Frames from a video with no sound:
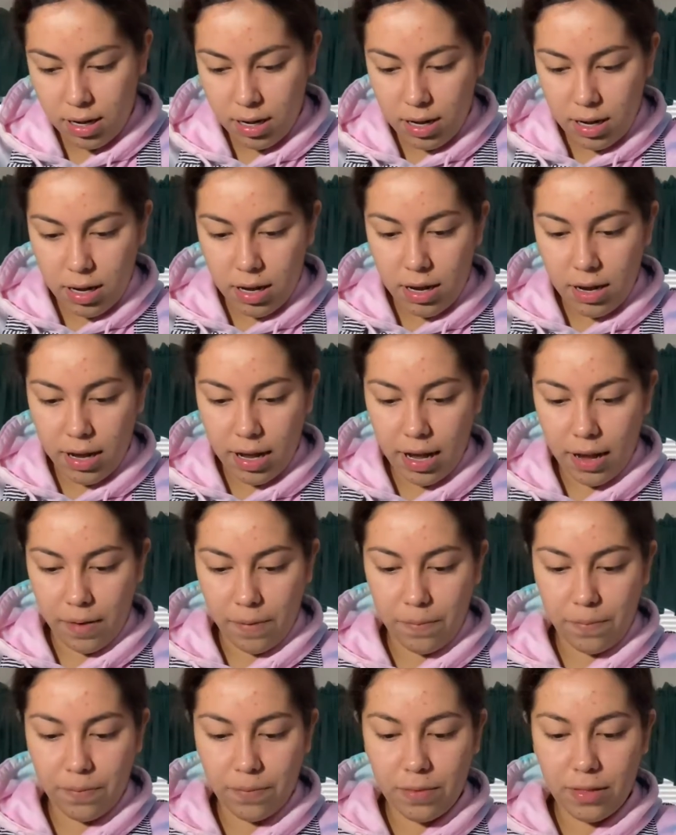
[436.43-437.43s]
Okay,
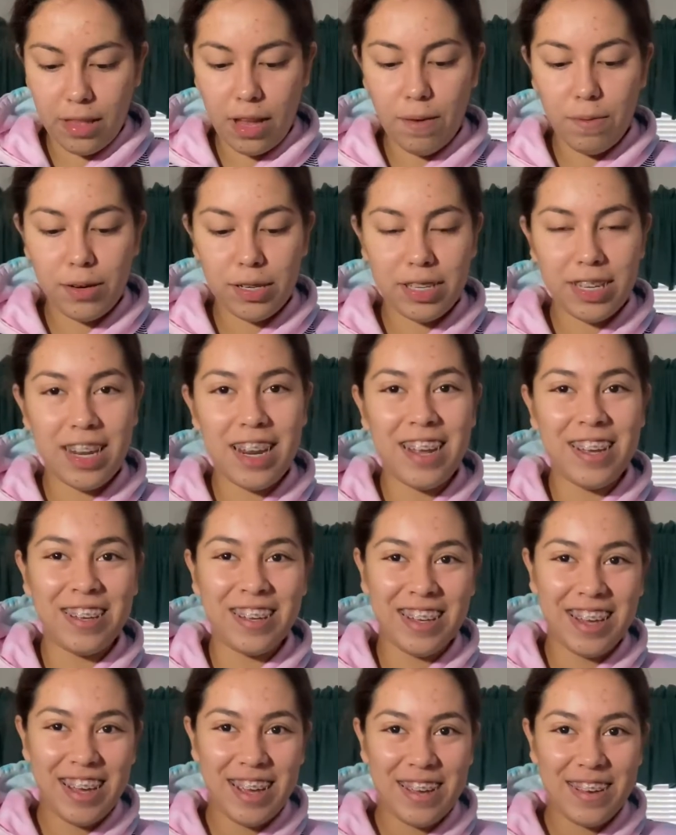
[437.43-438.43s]
now we're just
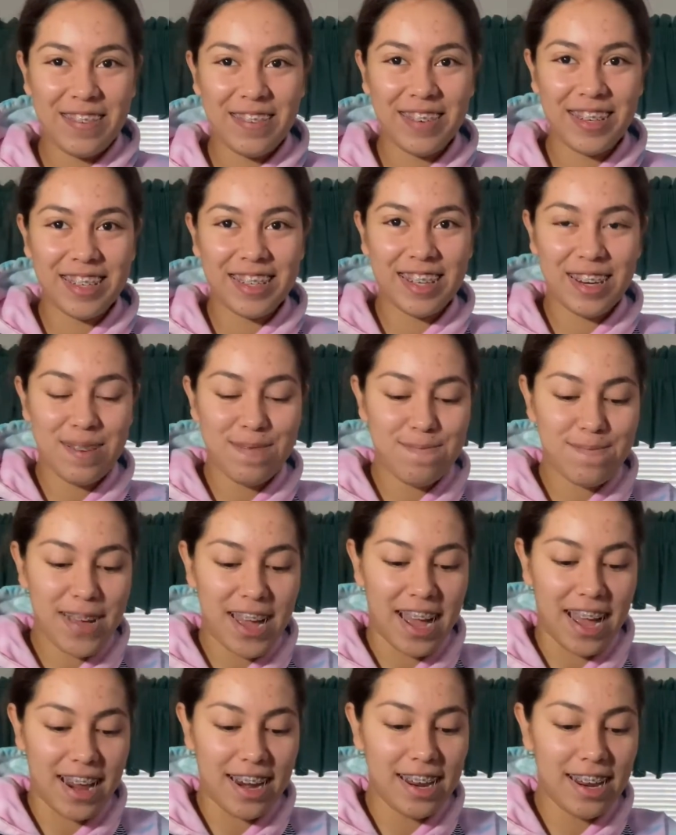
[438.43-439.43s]
gonna
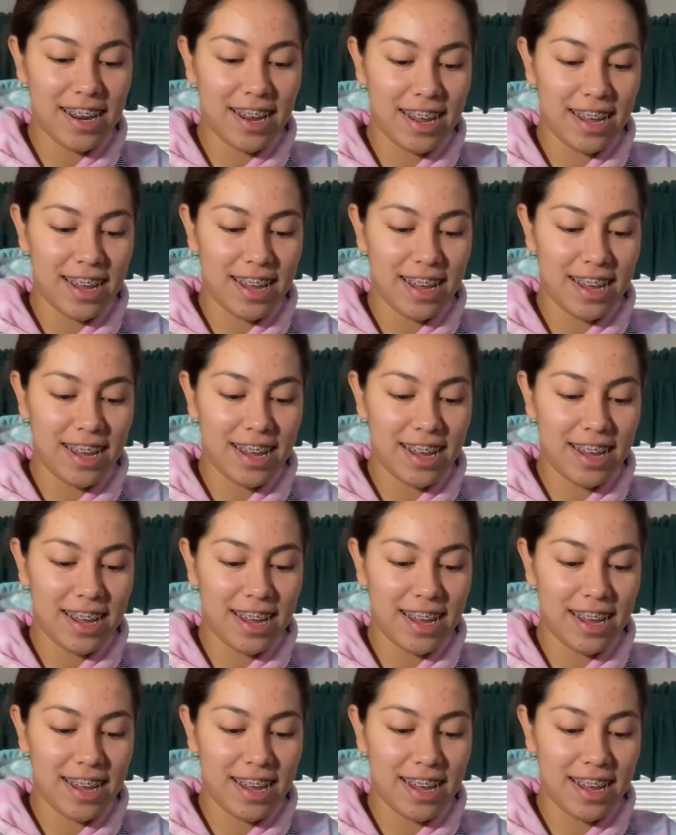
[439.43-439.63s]
pat it